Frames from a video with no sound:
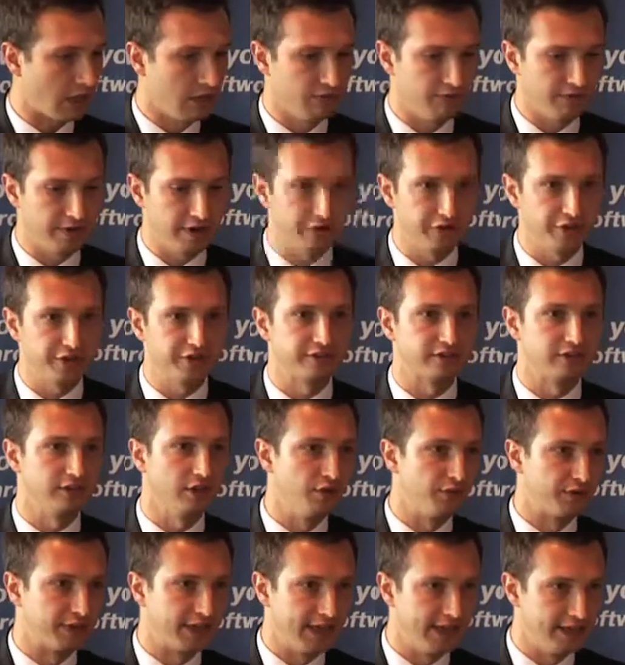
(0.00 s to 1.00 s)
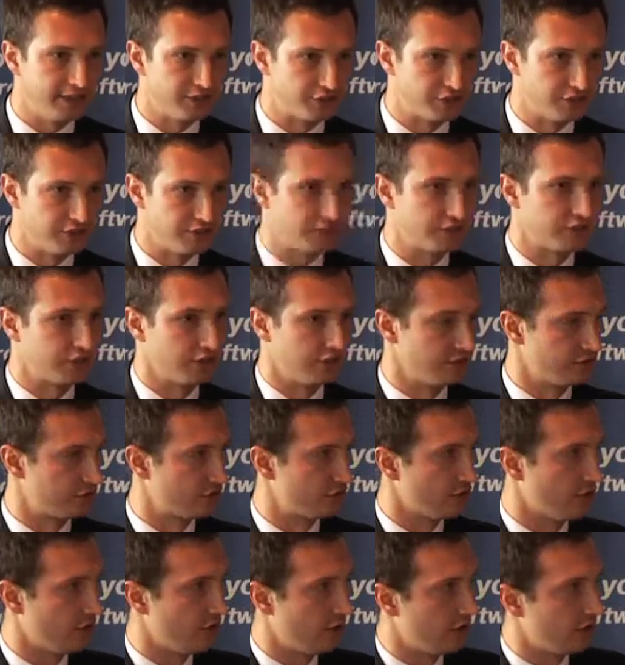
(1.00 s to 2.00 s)
various locations and
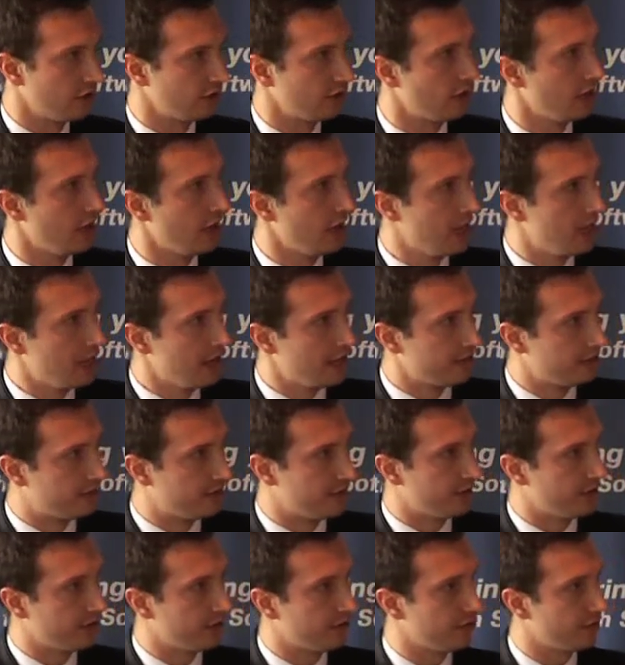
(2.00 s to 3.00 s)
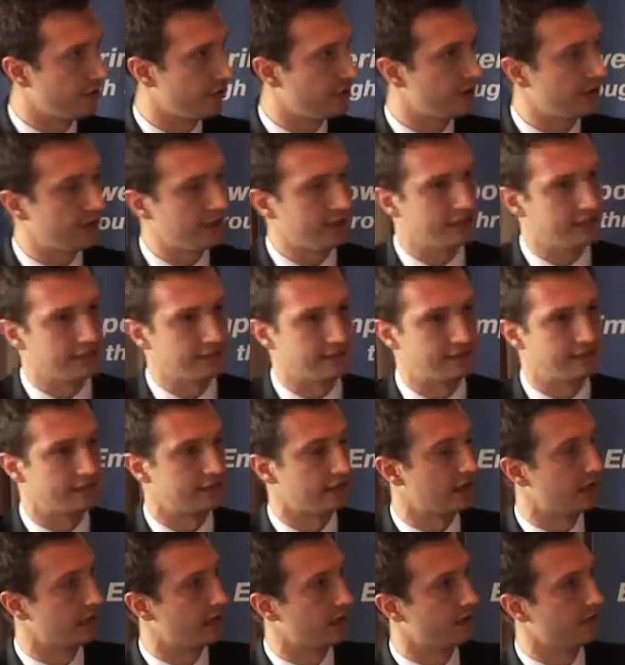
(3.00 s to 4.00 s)
so on. The other is
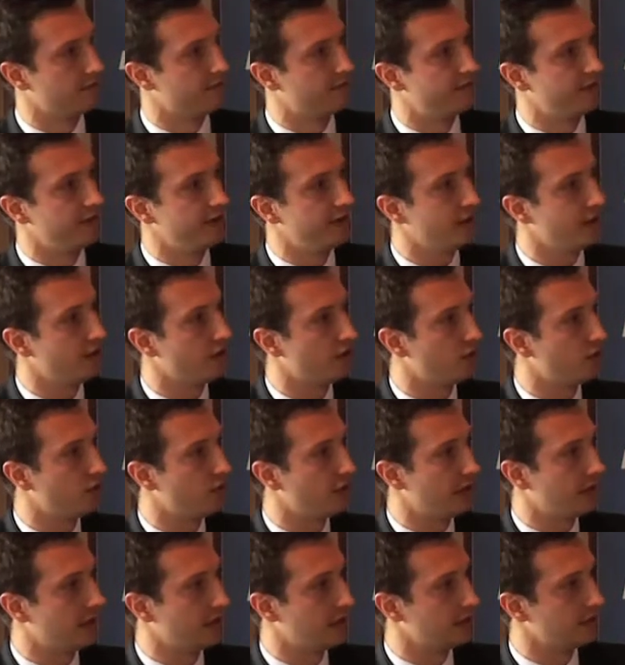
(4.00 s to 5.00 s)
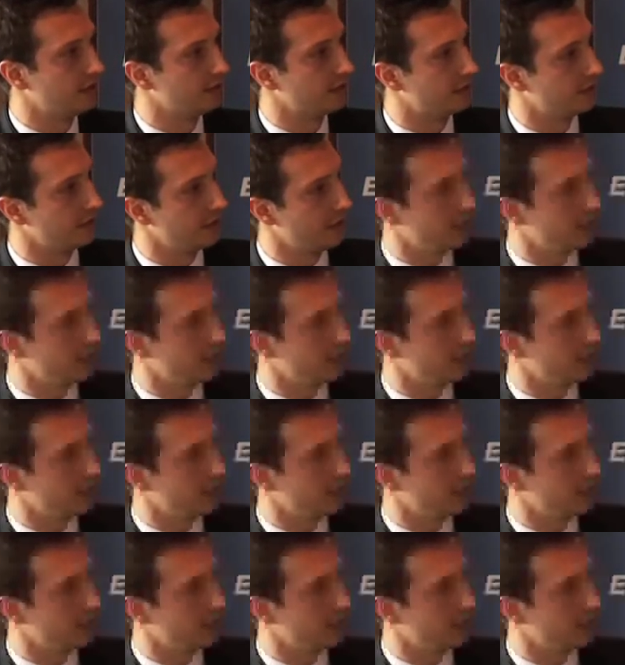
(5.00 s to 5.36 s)
uh, video and